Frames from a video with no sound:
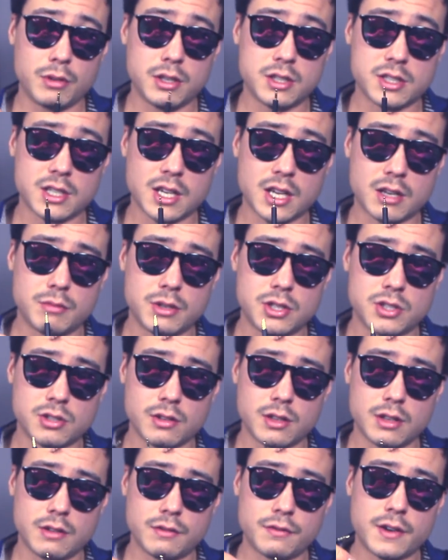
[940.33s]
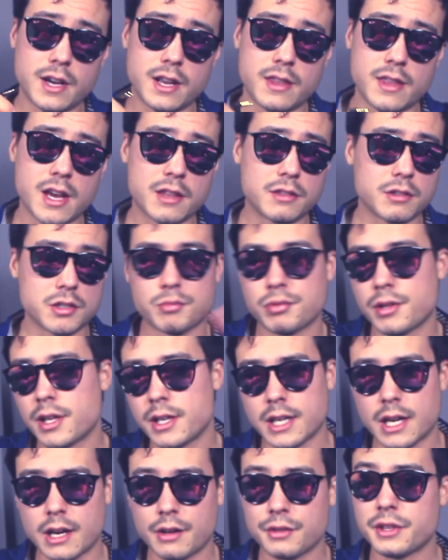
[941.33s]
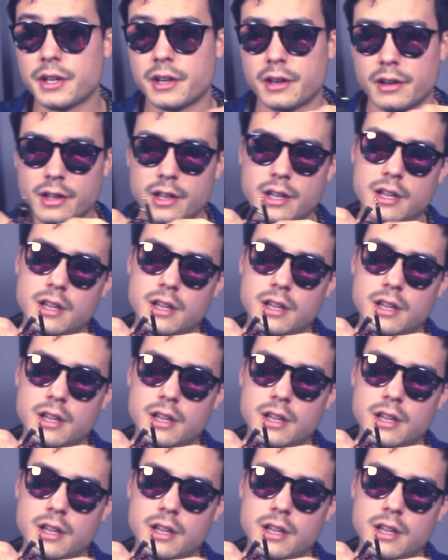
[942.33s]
you just got to be sure that you find that. There's plenty out there.